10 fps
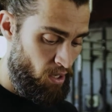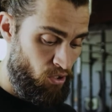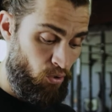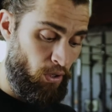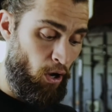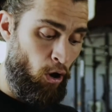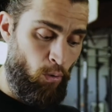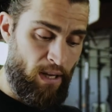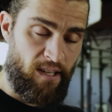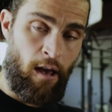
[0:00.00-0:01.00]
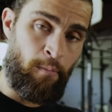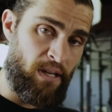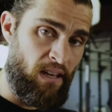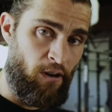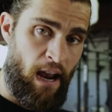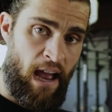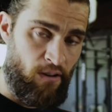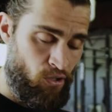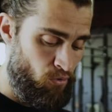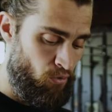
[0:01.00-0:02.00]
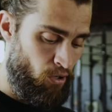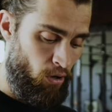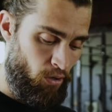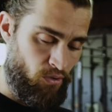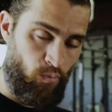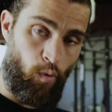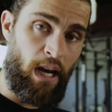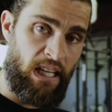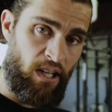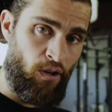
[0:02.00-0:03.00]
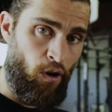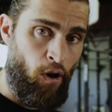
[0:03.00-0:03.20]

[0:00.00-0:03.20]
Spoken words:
You can always update or add your new cards right here